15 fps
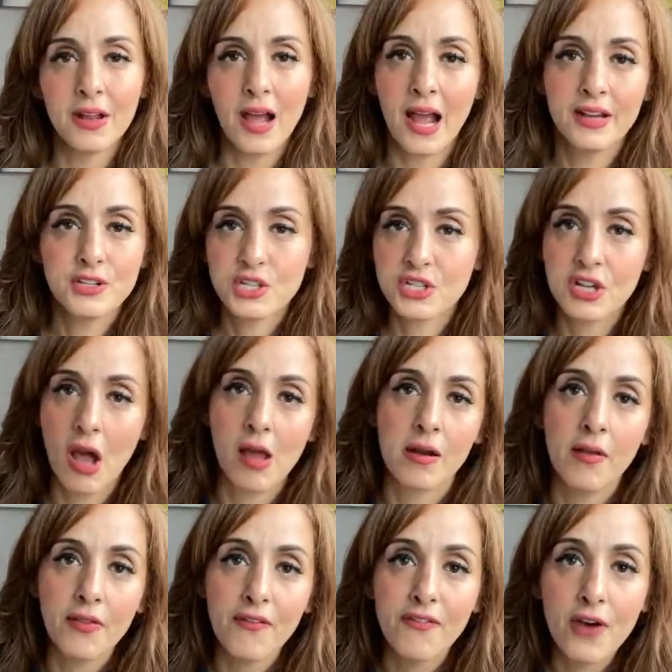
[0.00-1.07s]
I just got
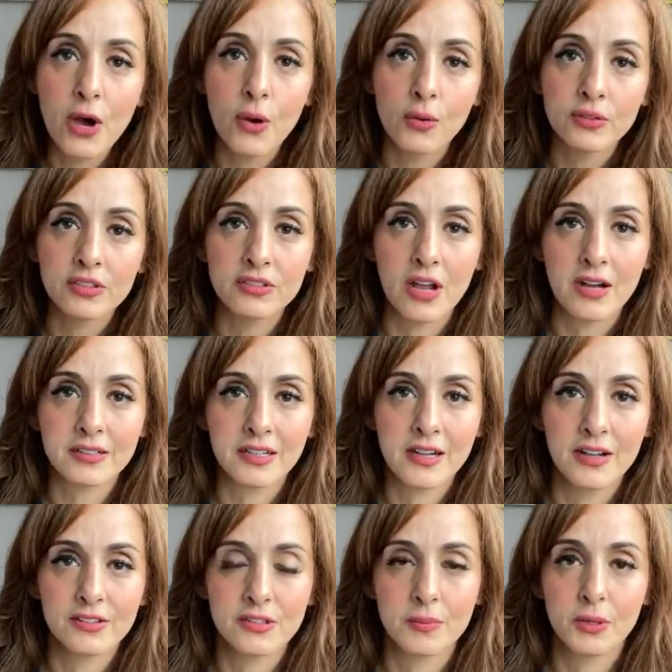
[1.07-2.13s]
on the phone to talk to
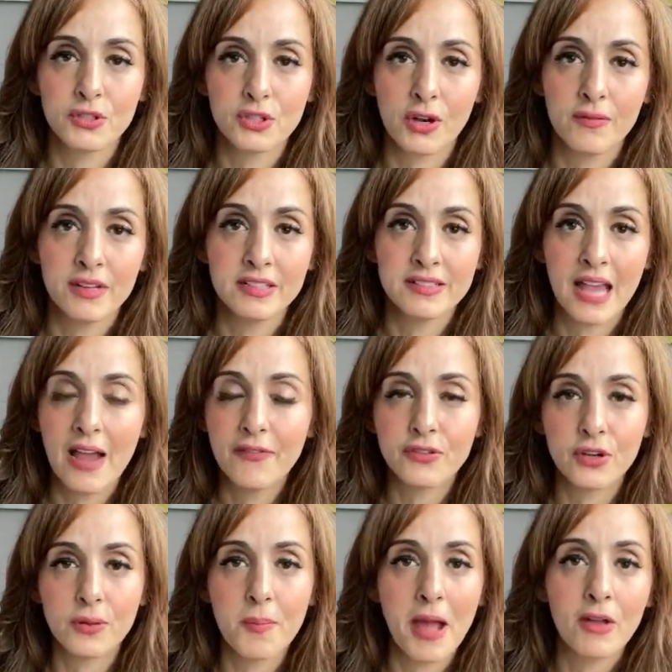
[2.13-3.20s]
customer service.
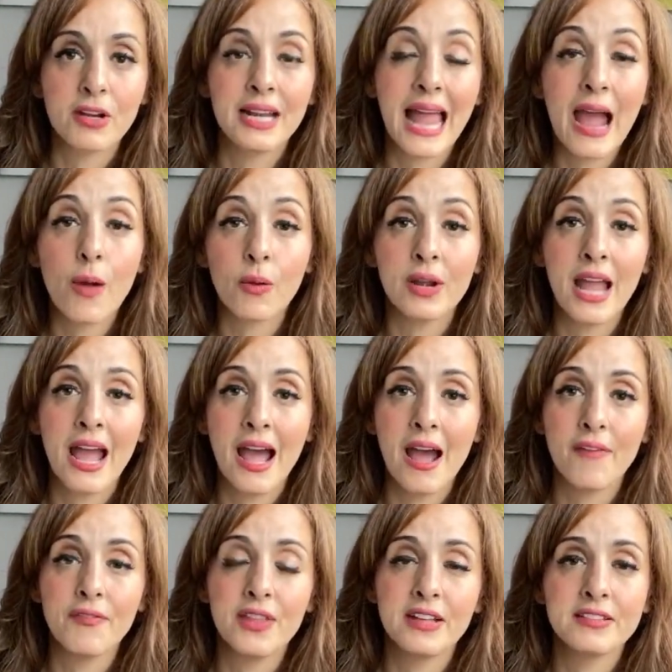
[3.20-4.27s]
After about an hour and a
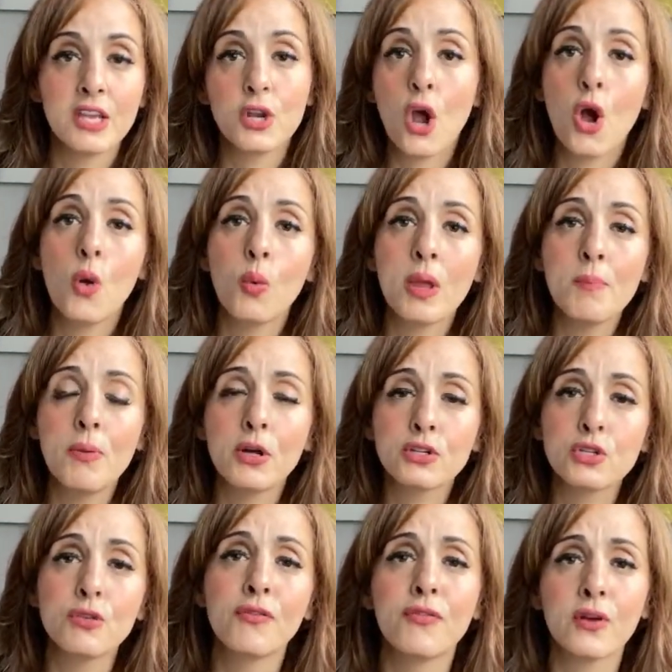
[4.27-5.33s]
half, they said, oh, we booked
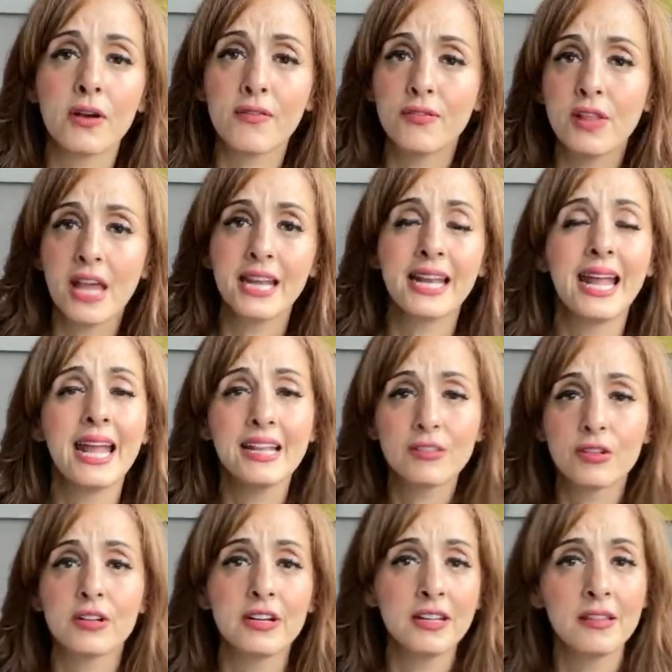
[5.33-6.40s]
you for a flight at
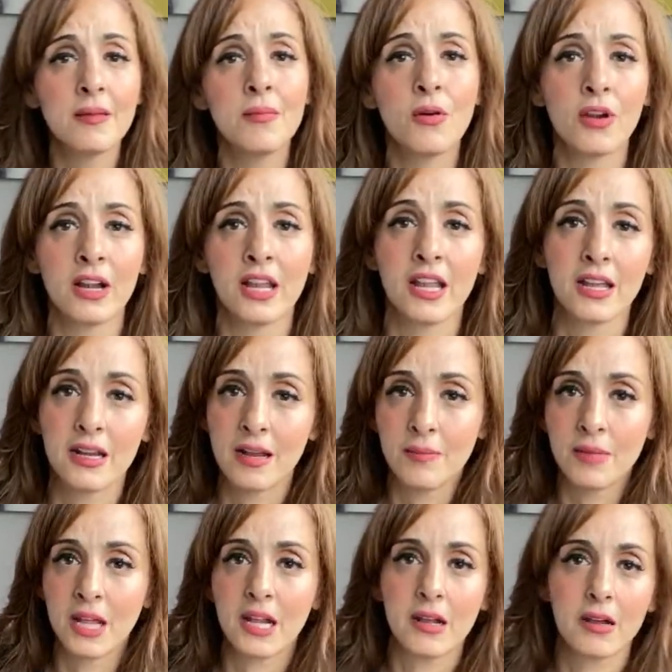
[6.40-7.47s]
8:30 in the morning. And I'm
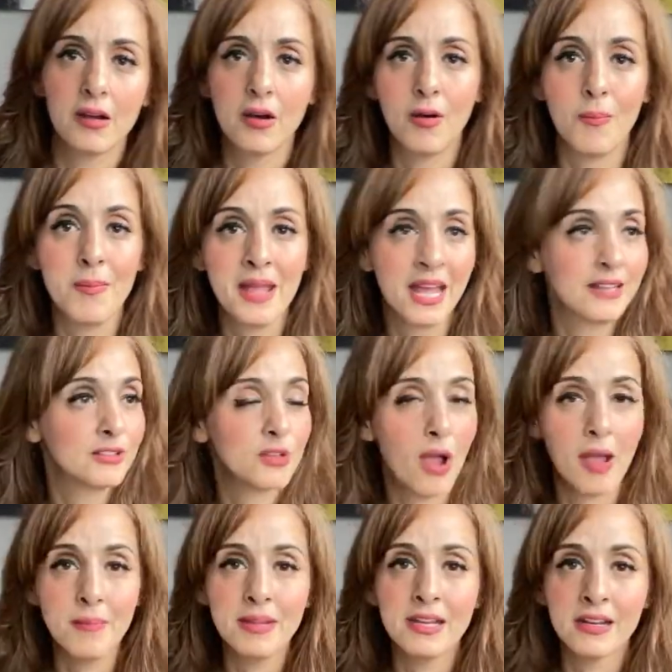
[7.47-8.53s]
like, oh man, so
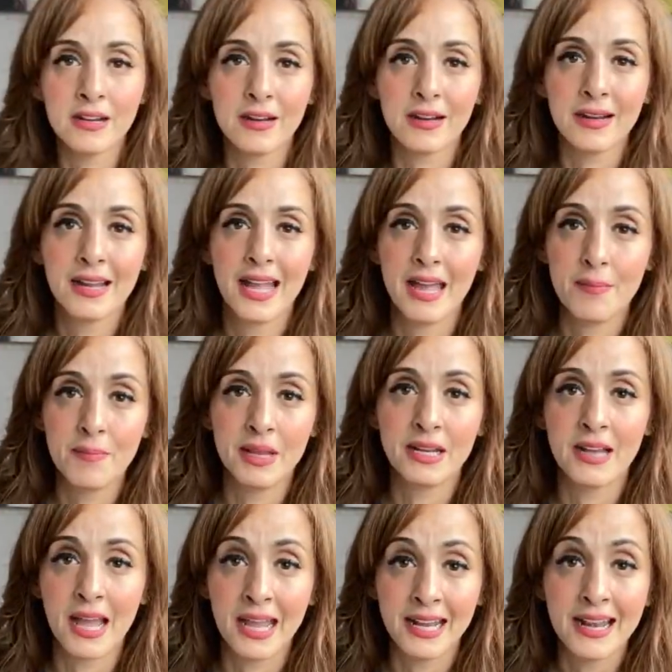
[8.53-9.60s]
I'm here at
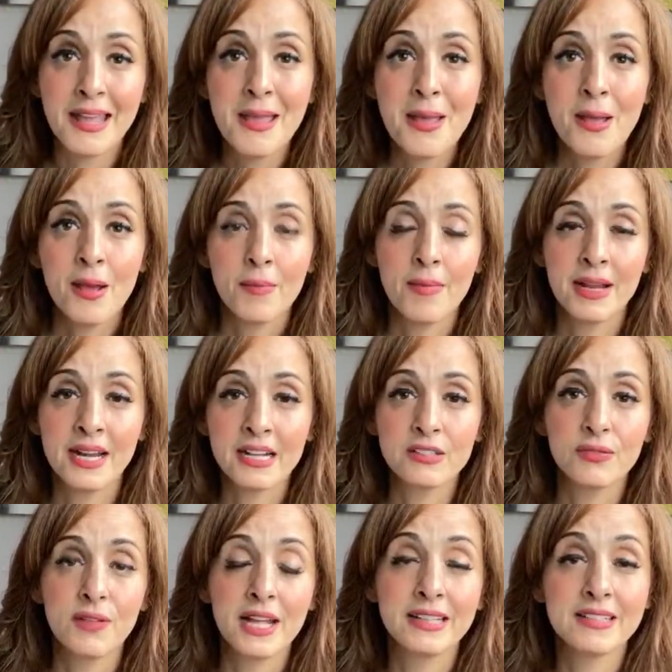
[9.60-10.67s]
midnight. My next
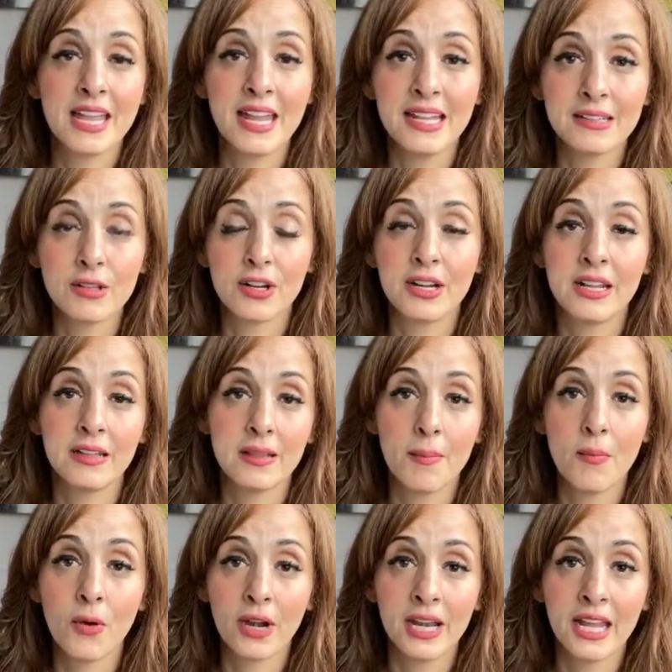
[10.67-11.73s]
flight's 8:30 in the
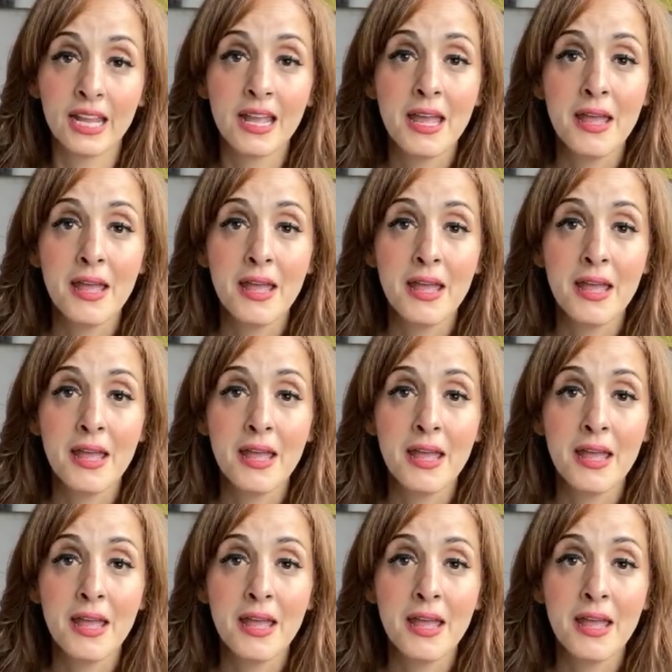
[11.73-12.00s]
morning.